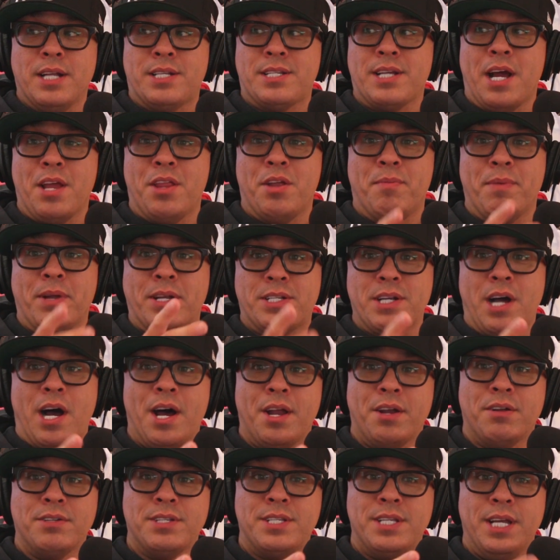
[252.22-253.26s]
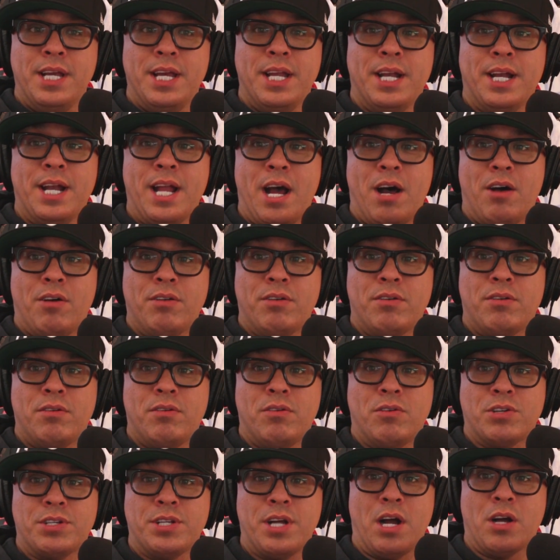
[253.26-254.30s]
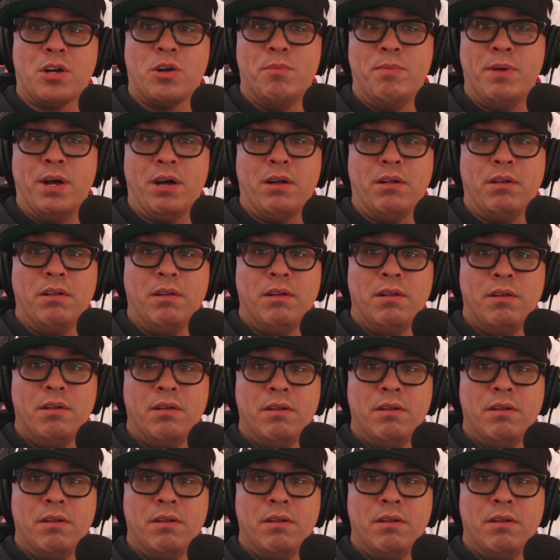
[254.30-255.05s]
it's either McDonald's, In-N-Out, or Taco Bell.